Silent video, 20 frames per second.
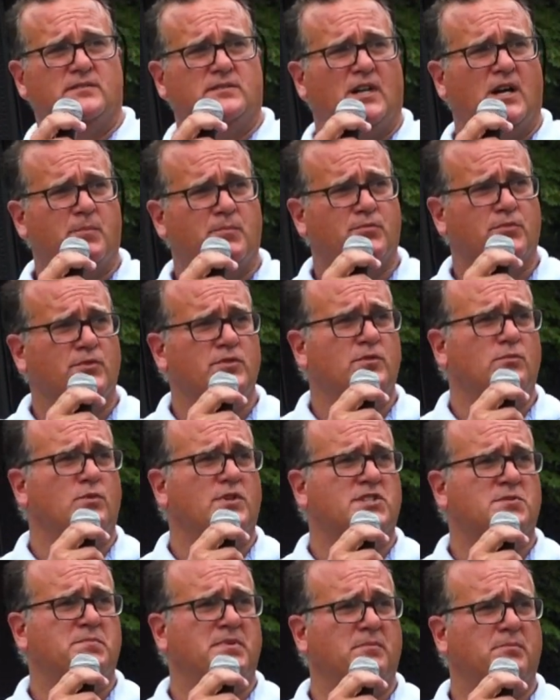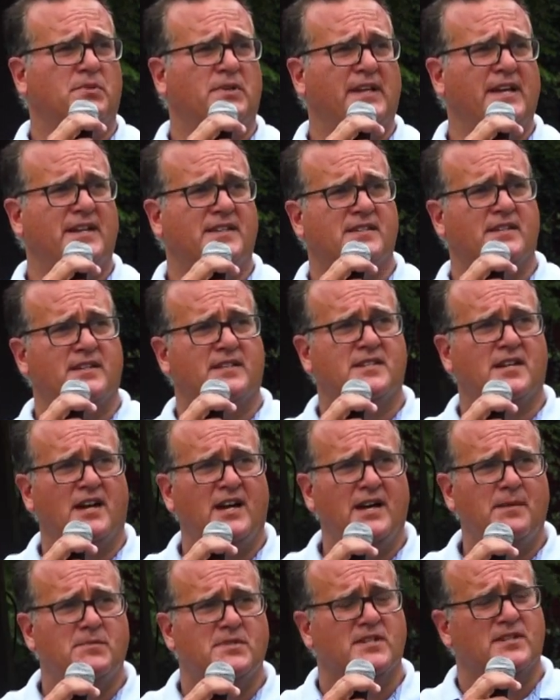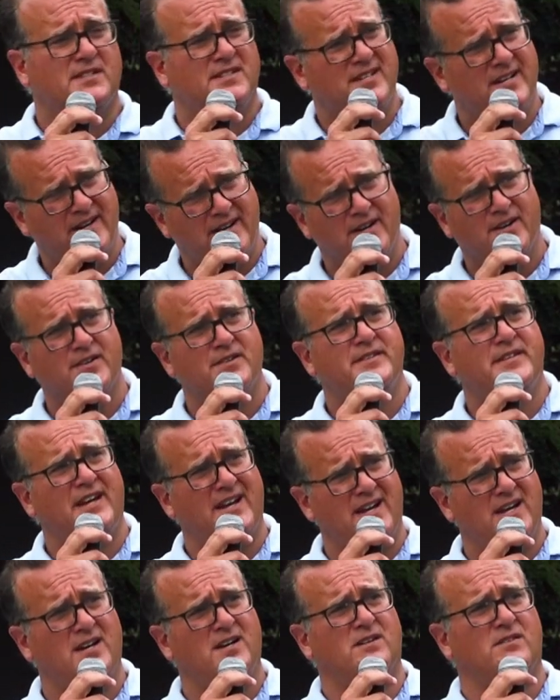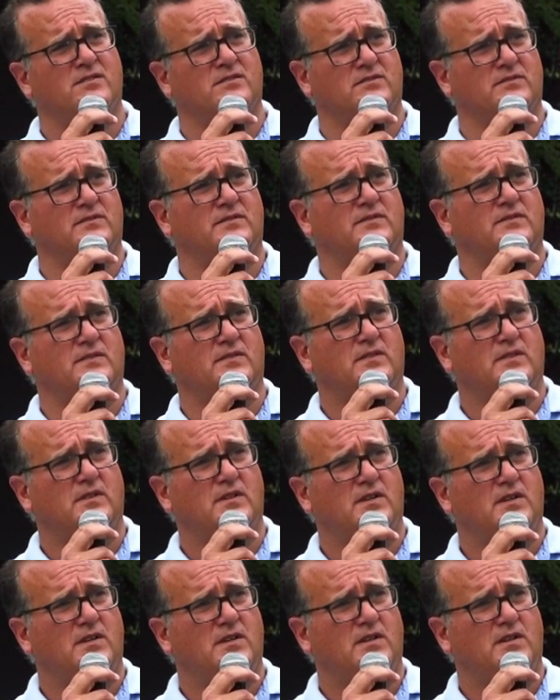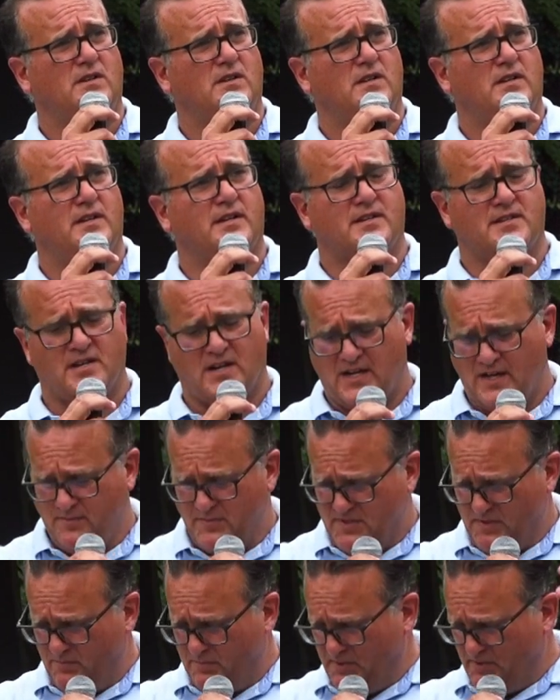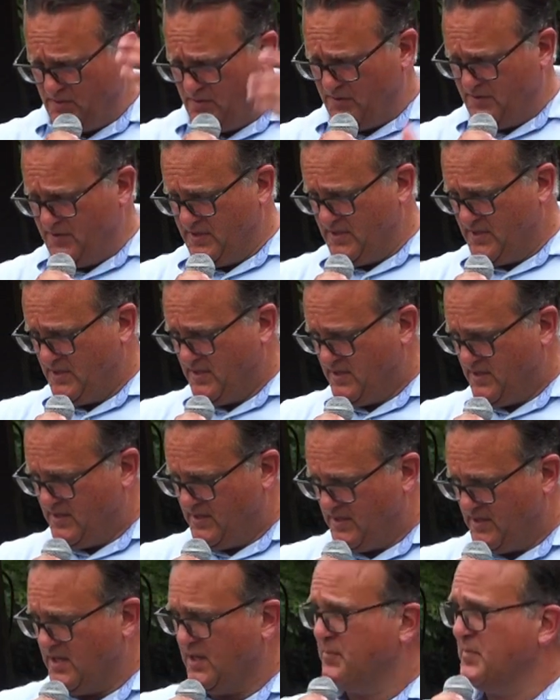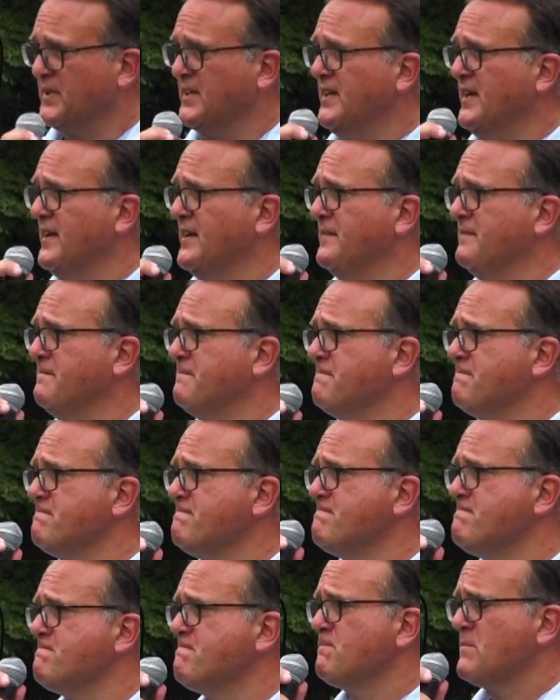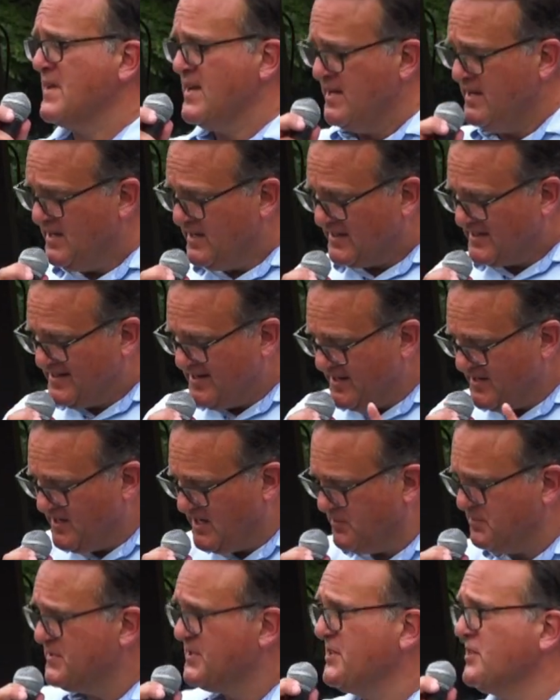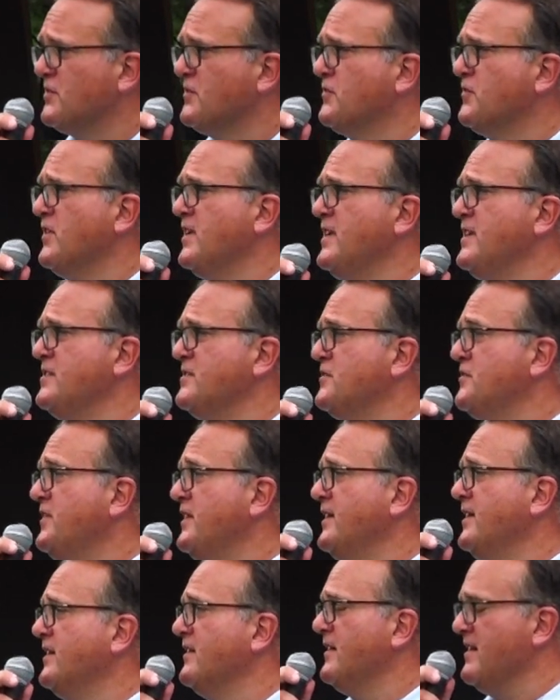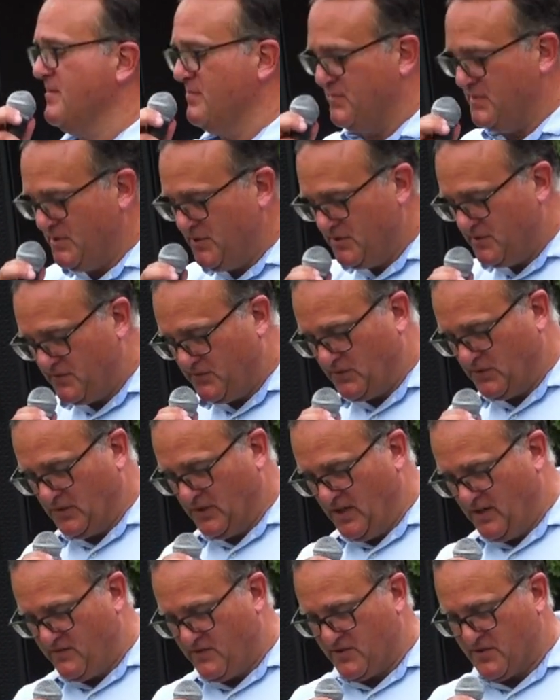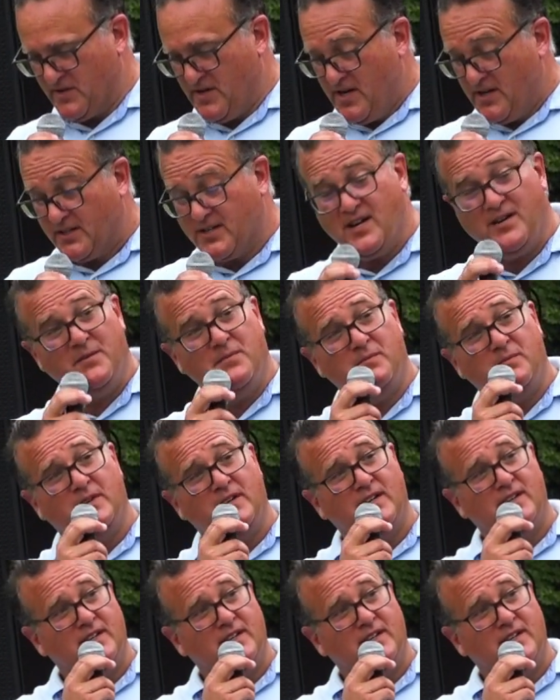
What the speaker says: uproot what's been planted, a time to tear down and a time to build up again. Get up, dear friend, fair and beautiful lover. Come